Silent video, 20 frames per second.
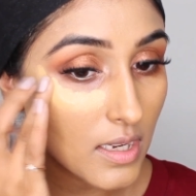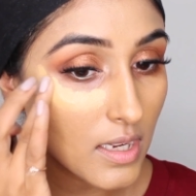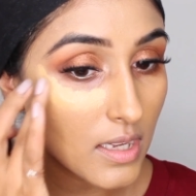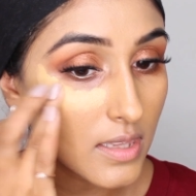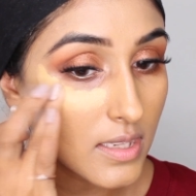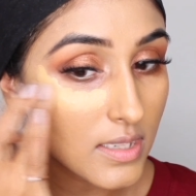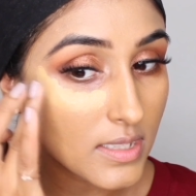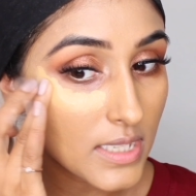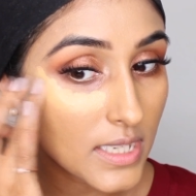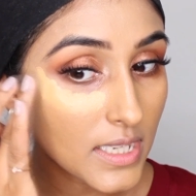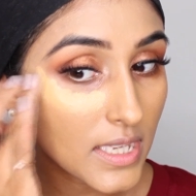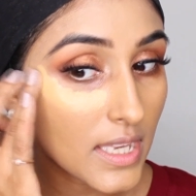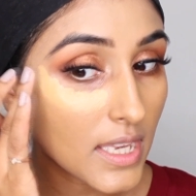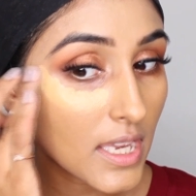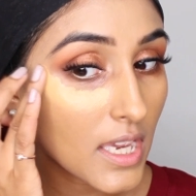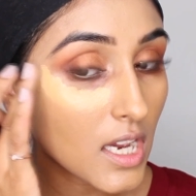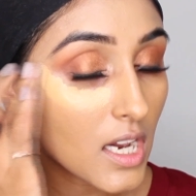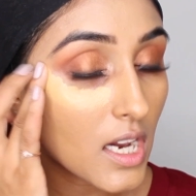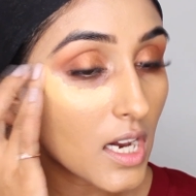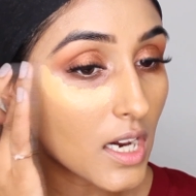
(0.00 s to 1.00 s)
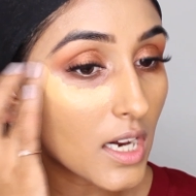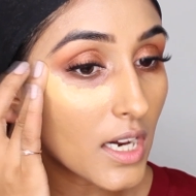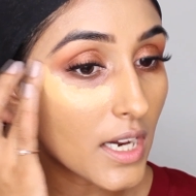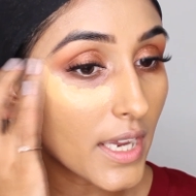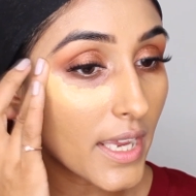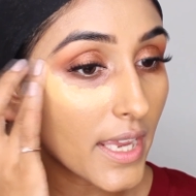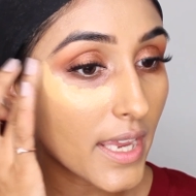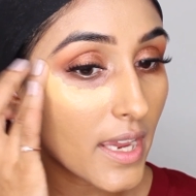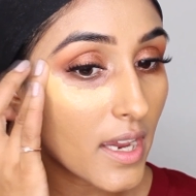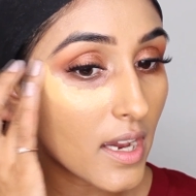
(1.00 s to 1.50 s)
And then taking it
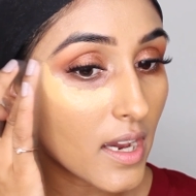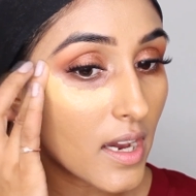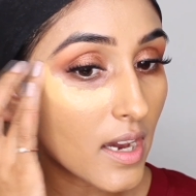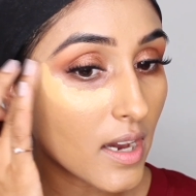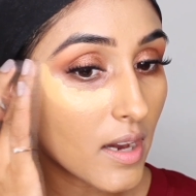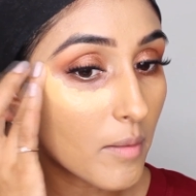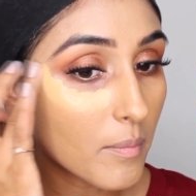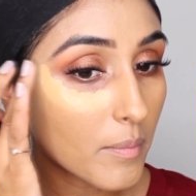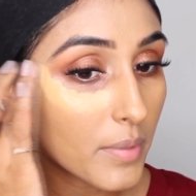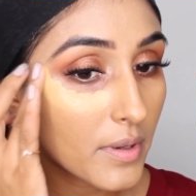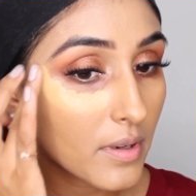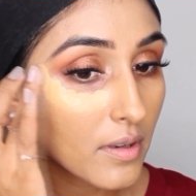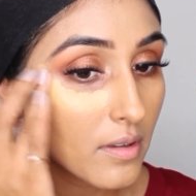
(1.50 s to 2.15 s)
high up